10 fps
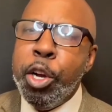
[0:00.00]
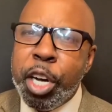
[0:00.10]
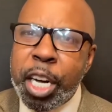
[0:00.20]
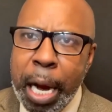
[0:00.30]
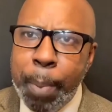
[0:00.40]

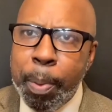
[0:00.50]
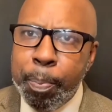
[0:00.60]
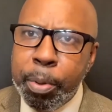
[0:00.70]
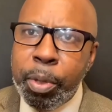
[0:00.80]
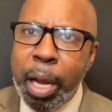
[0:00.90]
you're
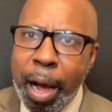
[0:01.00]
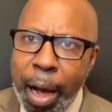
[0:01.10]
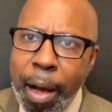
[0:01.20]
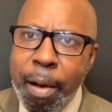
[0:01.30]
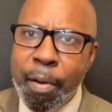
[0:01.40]
capable
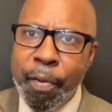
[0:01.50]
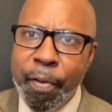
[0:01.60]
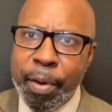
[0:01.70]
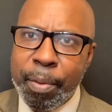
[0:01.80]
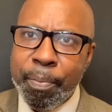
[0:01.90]
of.
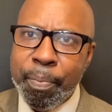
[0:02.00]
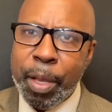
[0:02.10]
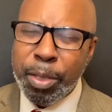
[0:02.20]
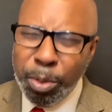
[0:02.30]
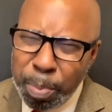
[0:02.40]

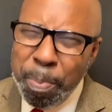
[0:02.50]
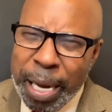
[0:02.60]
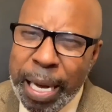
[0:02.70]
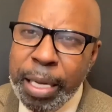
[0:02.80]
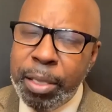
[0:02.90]
Those
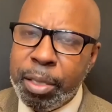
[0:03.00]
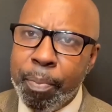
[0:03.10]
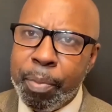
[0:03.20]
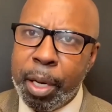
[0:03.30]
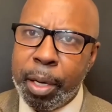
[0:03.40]
mean
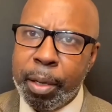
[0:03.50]
something.